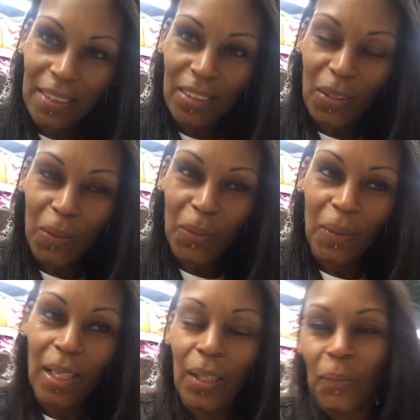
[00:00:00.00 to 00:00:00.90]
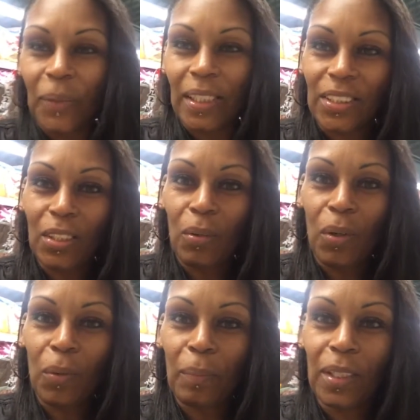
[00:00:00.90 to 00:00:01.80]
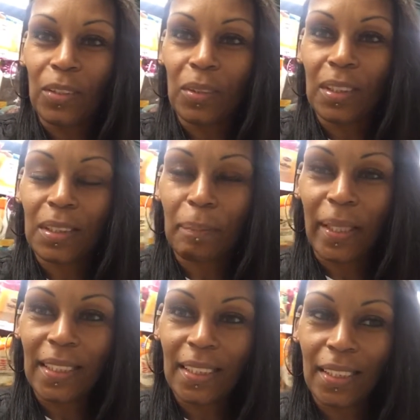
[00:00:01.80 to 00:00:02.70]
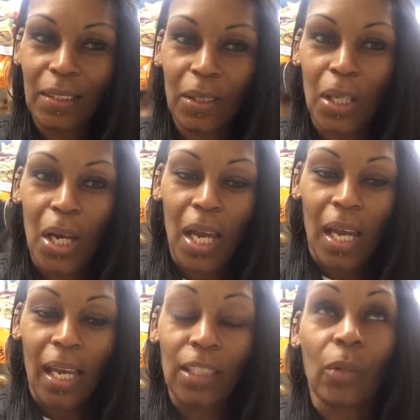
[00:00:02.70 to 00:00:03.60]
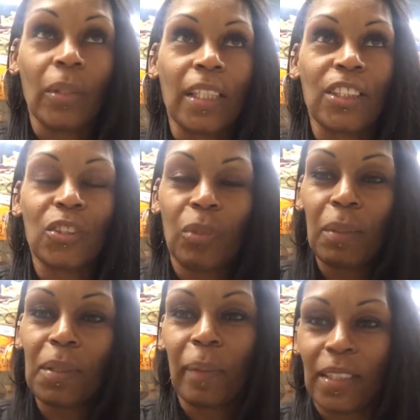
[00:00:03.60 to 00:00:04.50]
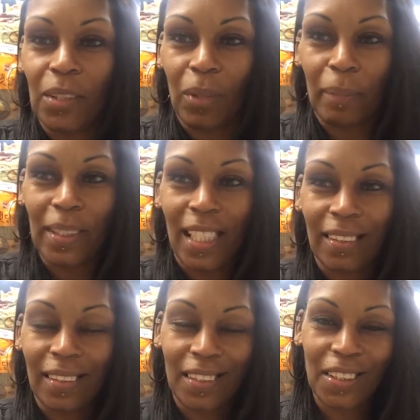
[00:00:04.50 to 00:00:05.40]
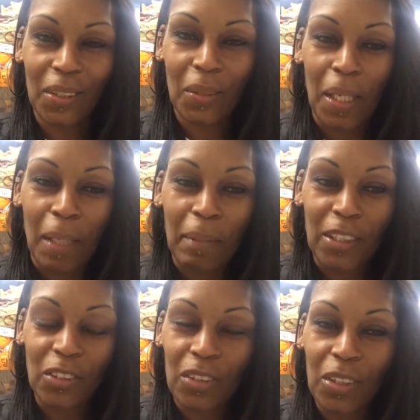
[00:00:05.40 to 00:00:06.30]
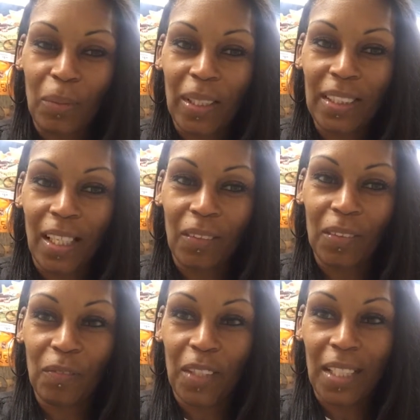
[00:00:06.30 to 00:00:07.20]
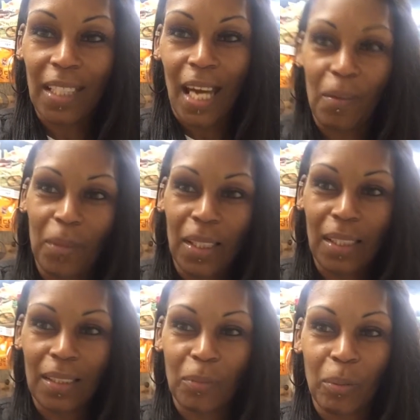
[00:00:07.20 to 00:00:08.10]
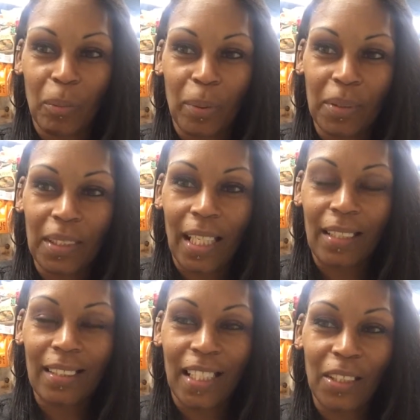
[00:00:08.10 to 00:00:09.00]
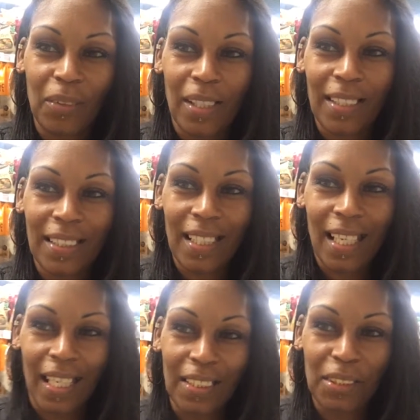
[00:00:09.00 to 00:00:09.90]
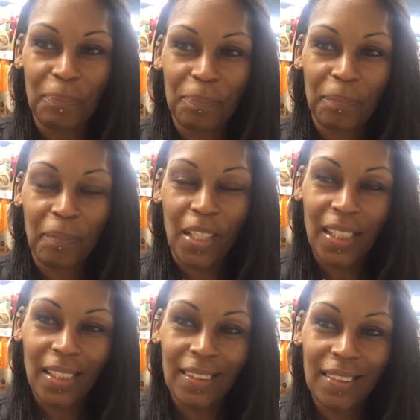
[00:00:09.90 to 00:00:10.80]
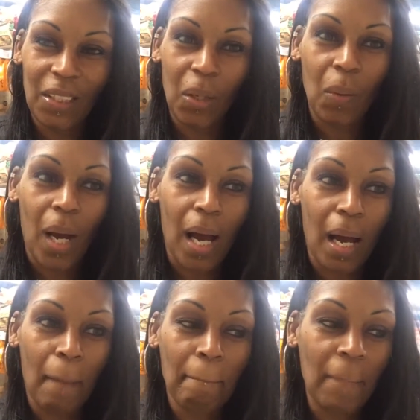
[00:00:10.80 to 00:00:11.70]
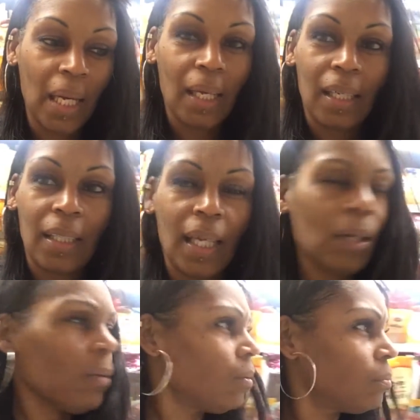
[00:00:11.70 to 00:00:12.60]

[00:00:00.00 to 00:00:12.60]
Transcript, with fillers: so we get to go home and do this spicy no extreme spicy ramen challenge so make sure to watch out for that one we will post that later on tonight okay so um, now